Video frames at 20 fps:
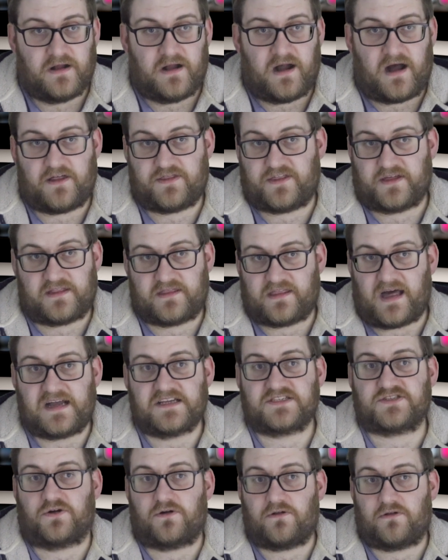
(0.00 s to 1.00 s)
I think
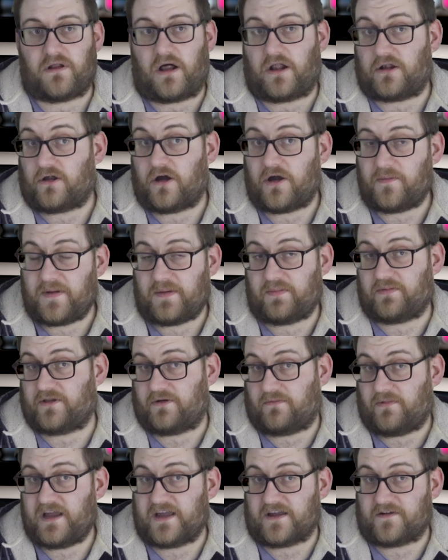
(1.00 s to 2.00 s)
that's all a lot of people are
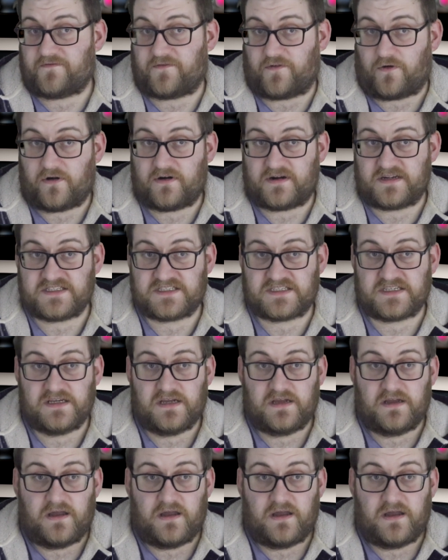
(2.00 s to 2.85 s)
waiting for, is